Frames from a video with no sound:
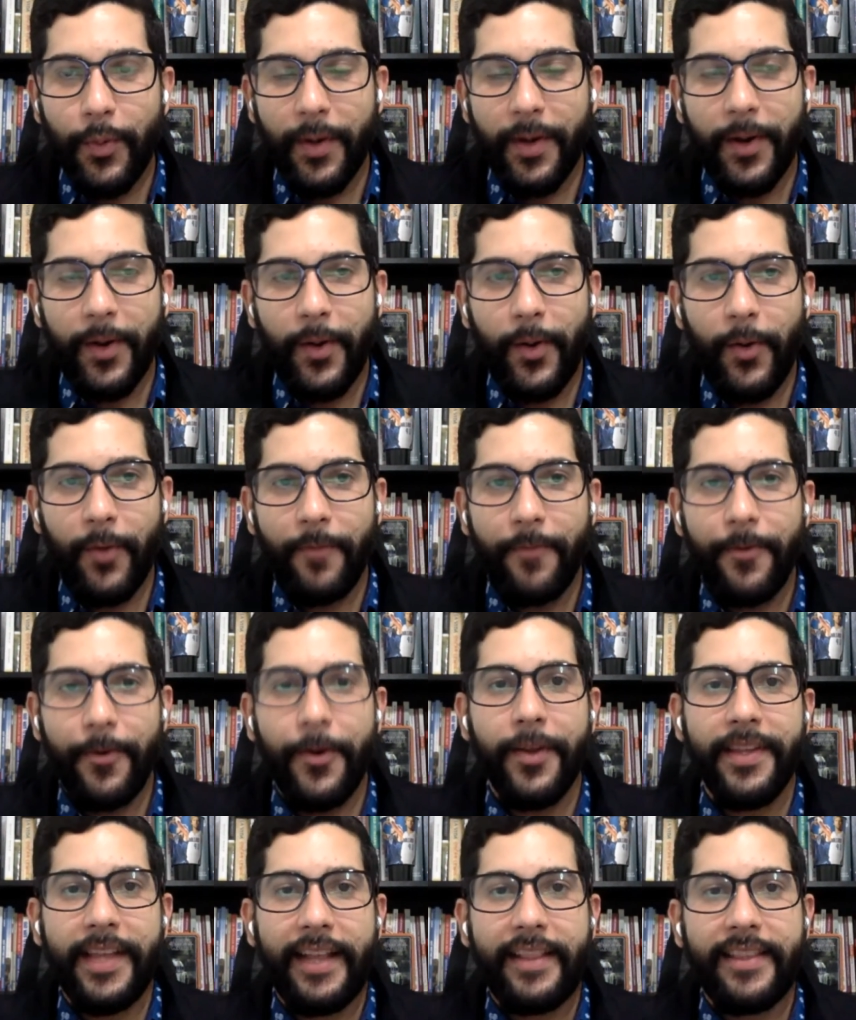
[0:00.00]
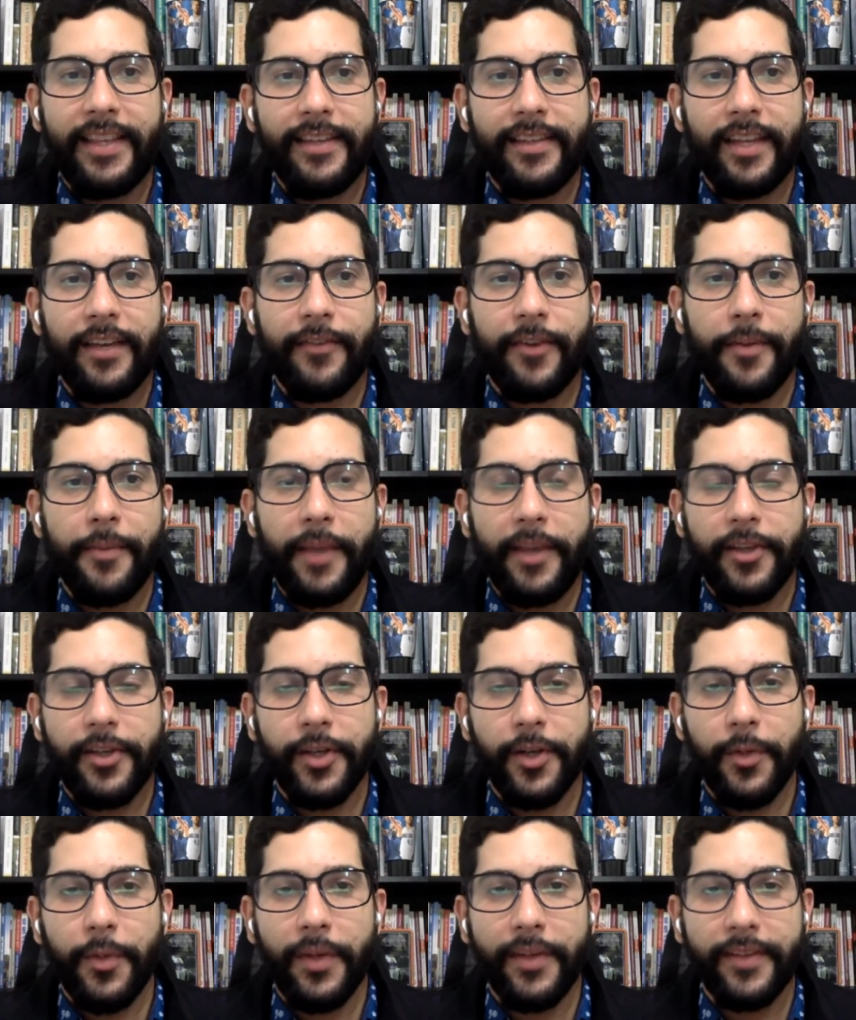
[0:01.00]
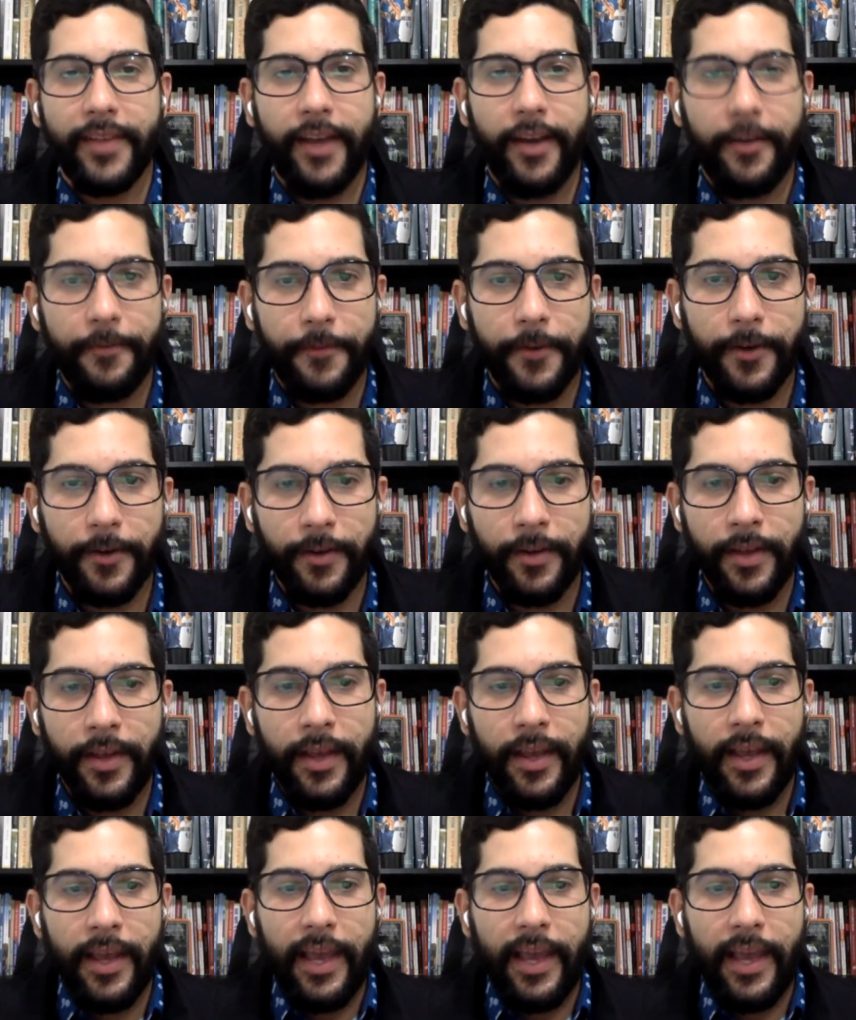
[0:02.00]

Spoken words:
We're hopeful that this information was helpful,